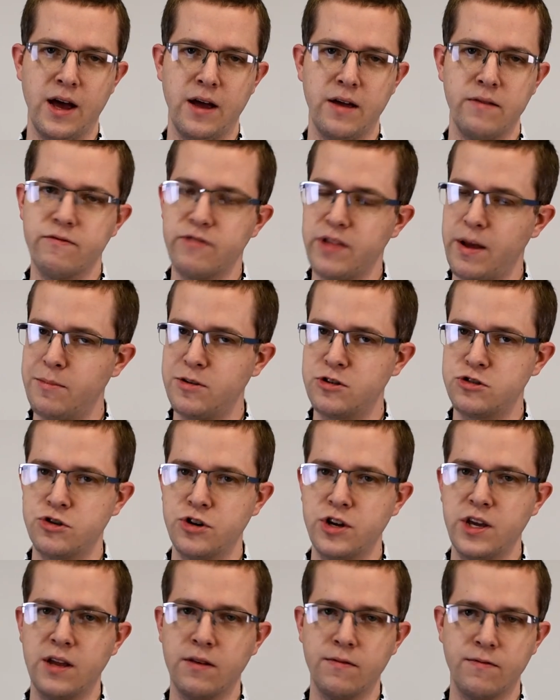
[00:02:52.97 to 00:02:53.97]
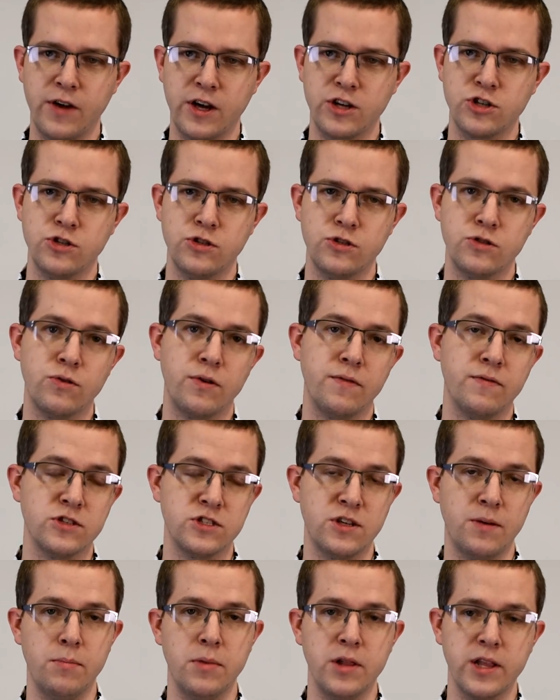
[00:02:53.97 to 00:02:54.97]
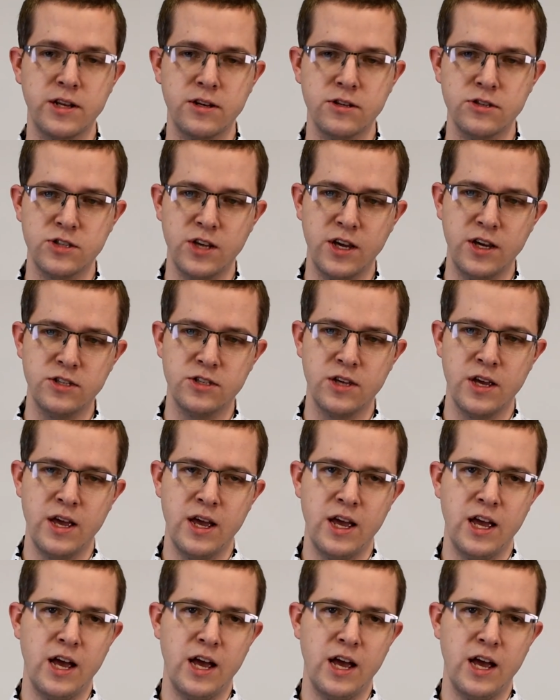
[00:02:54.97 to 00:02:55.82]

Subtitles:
inflammatory, infections, or even some malignancies.